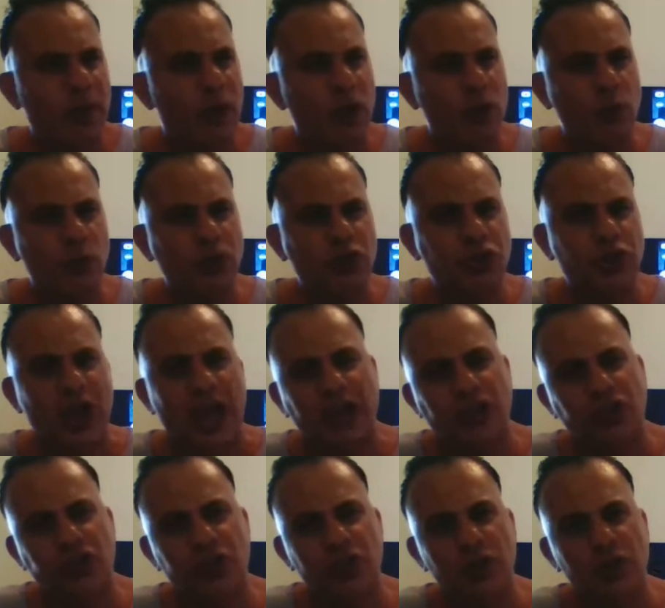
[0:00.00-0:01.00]
Who would Jack
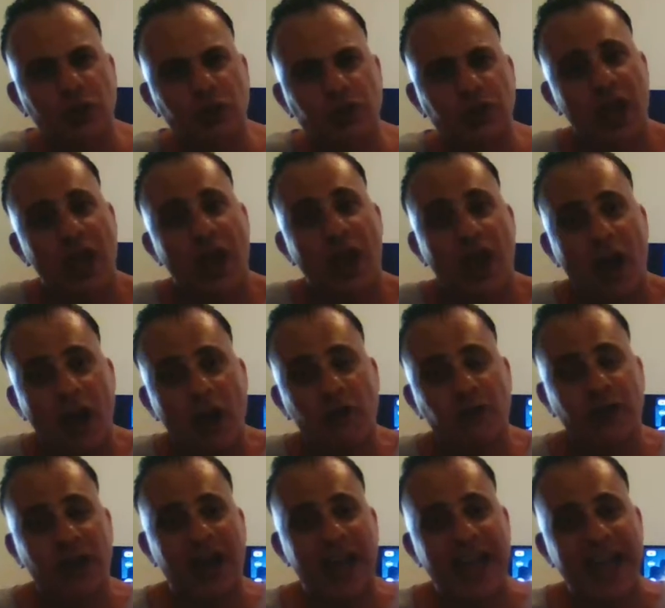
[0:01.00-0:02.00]
choose
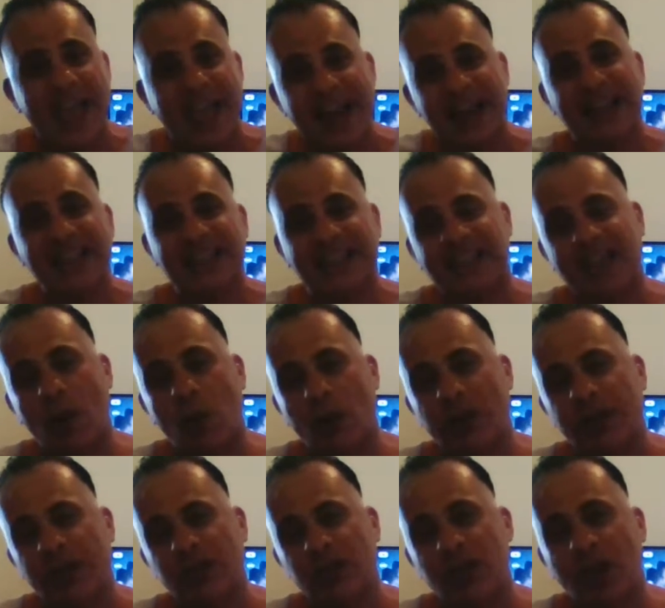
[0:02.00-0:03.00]
over Ellie, someone
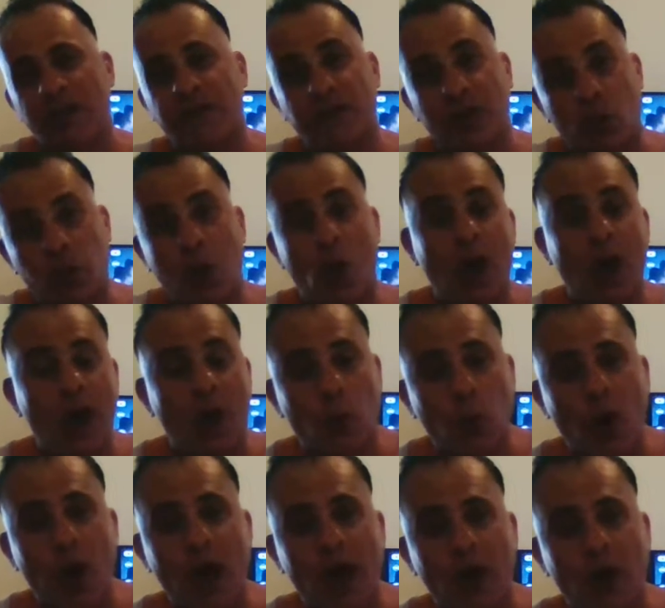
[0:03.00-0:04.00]
he's known for quite a
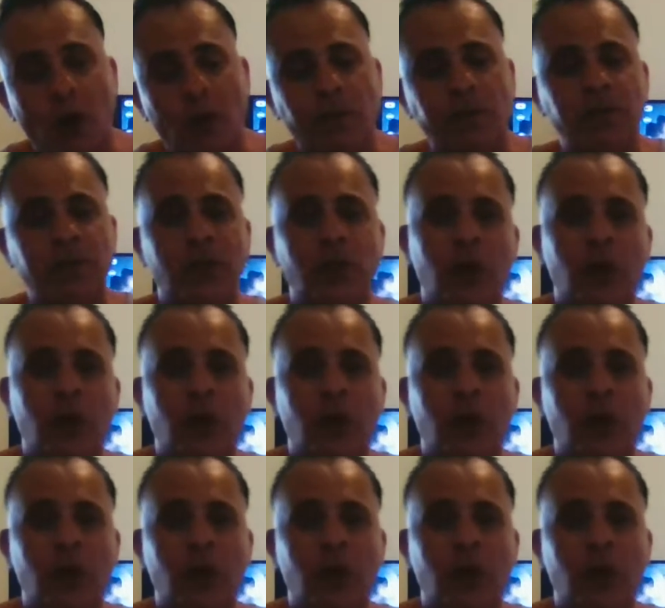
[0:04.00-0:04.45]
while,